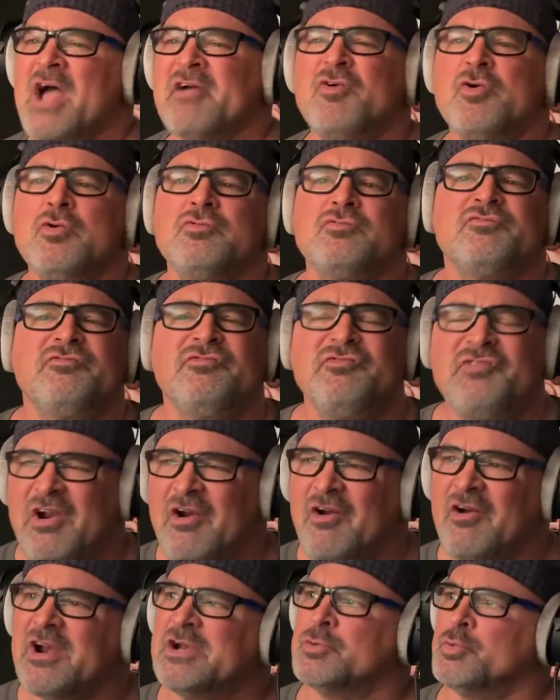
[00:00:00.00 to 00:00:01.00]
who
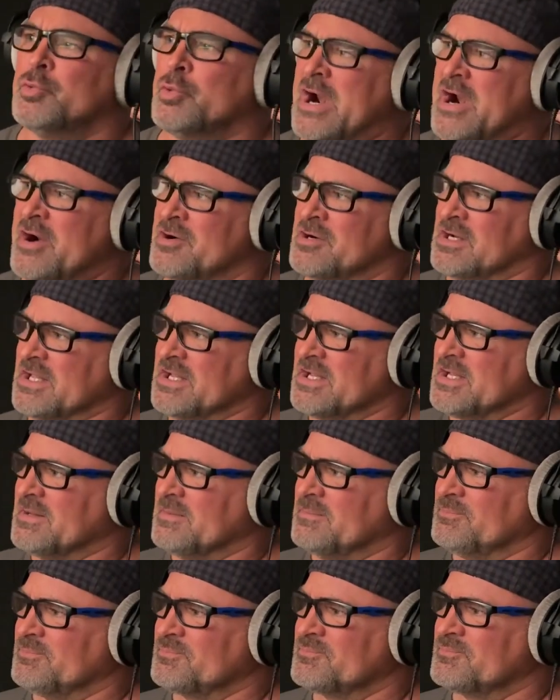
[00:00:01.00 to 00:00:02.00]
very rarely
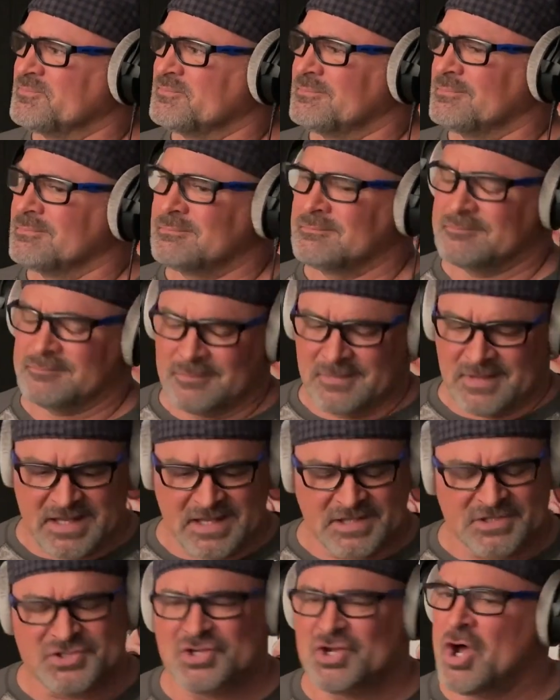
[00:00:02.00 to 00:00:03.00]

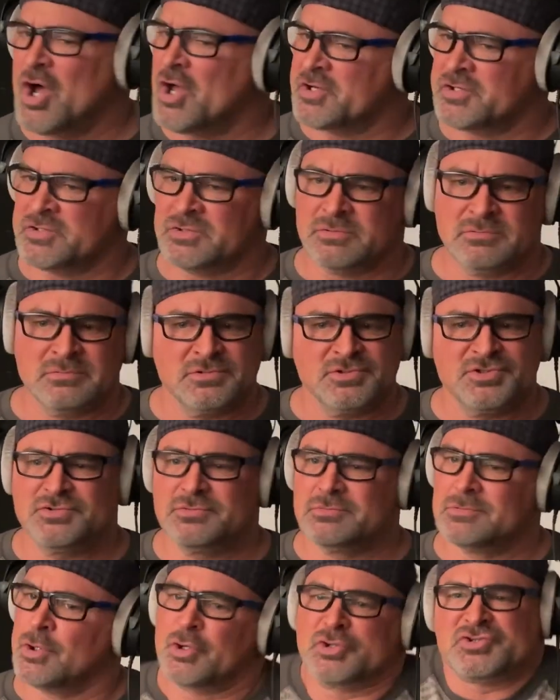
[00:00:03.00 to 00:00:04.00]
gets on and
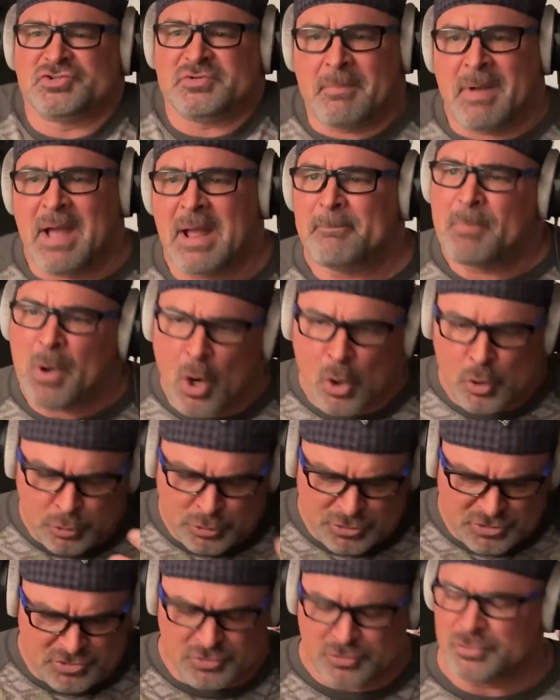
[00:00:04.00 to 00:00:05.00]
looks at my
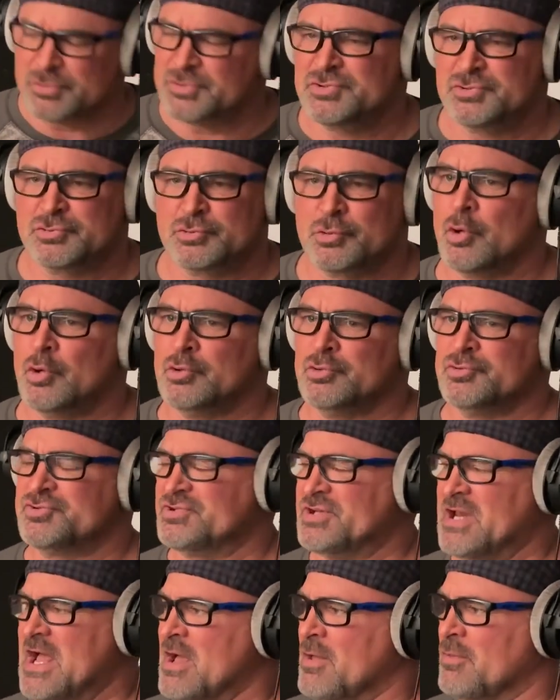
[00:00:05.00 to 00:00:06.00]
post or scrolls
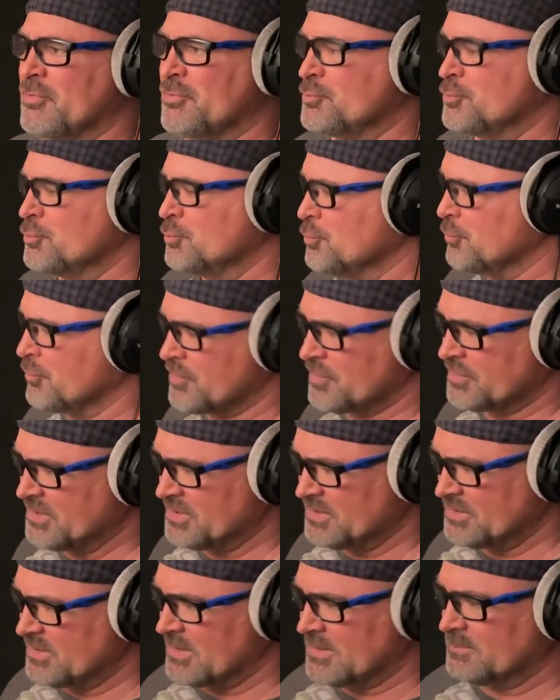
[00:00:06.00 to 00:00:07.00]
down through
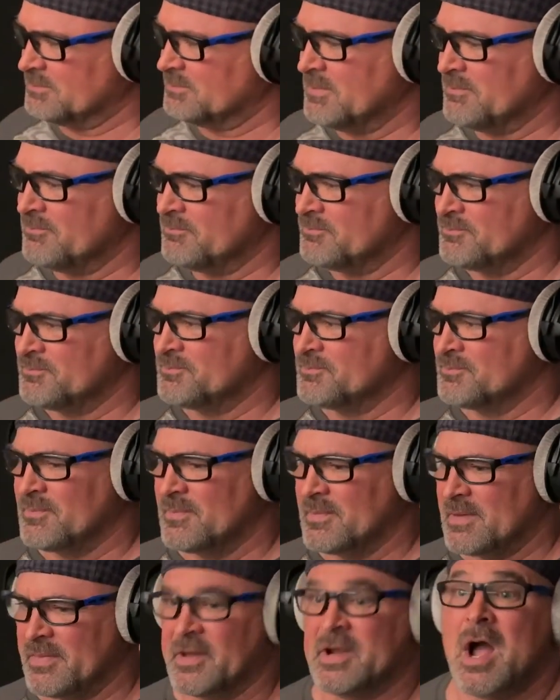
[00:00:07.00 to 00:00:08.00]
the
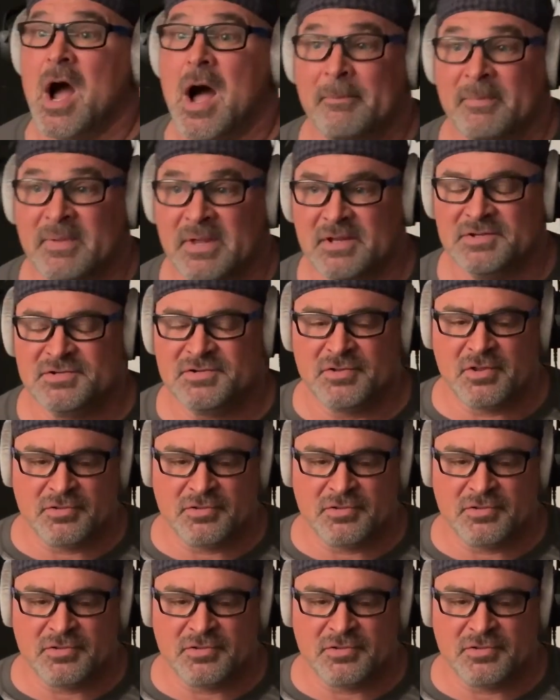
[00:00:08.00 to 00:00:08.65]
comments, the